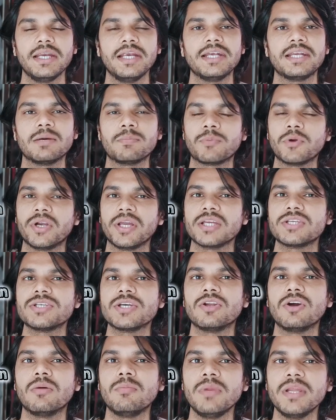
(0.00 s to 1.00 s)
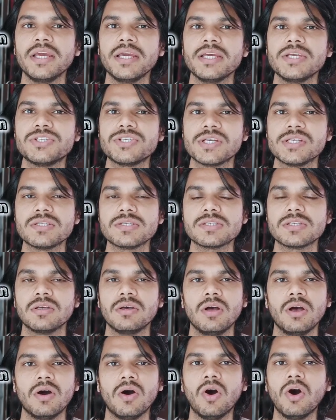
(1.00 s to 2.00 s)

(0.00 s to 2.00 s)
data protection obligations,